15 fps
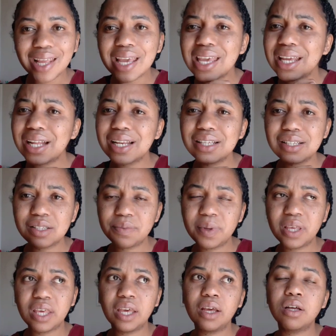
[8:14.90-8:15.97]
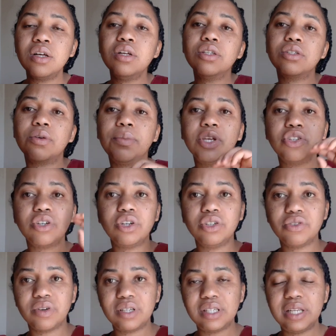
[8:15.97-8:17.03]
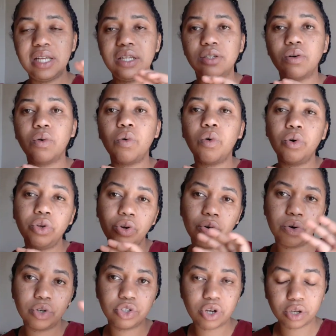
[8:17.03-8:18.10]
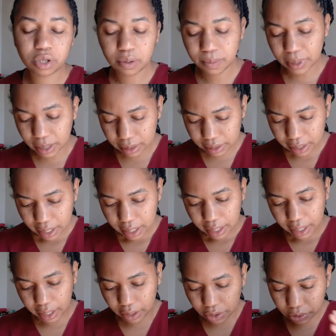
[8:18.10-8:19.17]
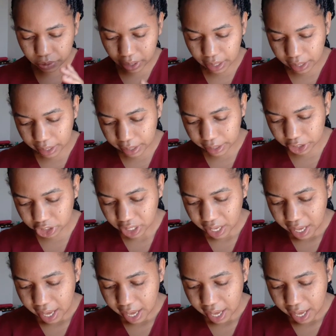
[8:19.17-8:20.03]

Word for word: English speaking. So make sure you translate all your documents into English.